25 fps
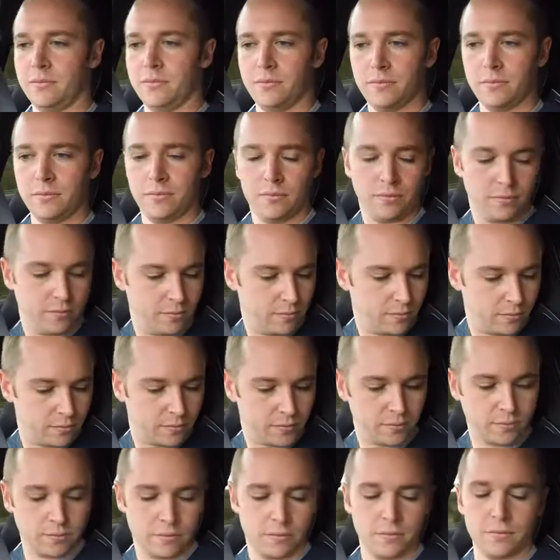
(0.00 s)

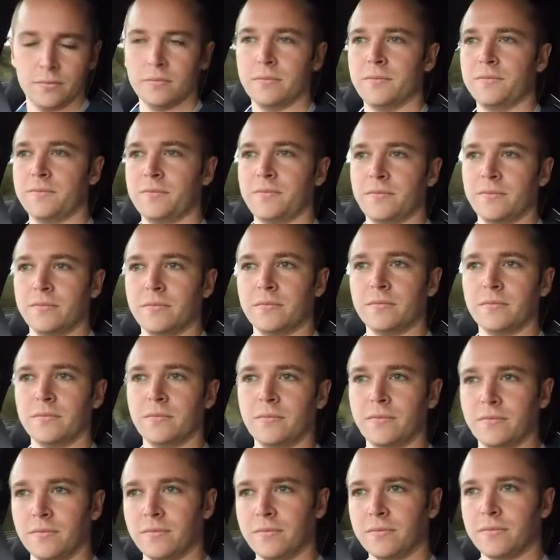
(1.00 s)

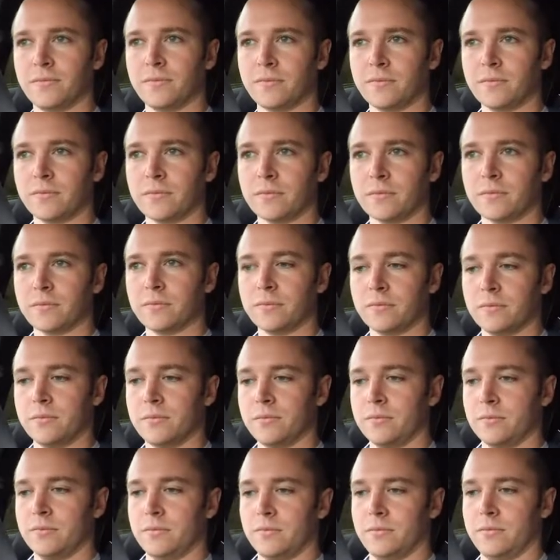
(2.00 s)

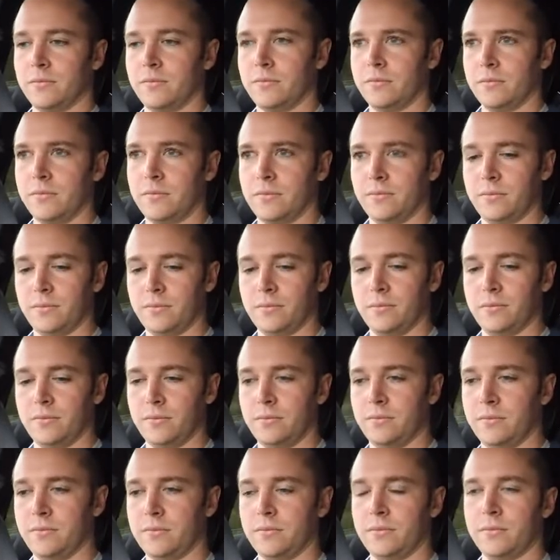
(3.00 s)

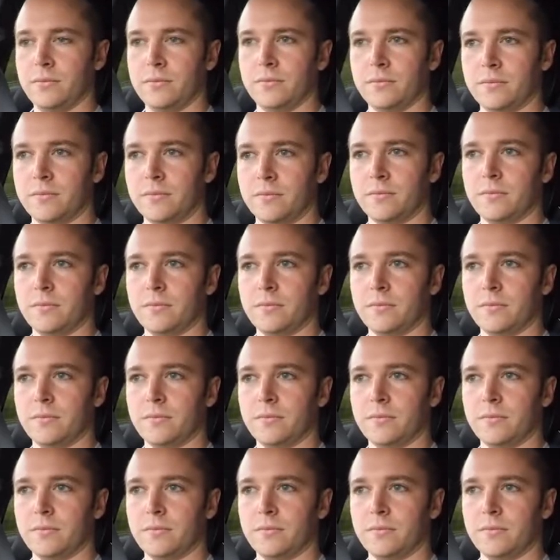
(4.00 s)
No words are spoken by the person on screen.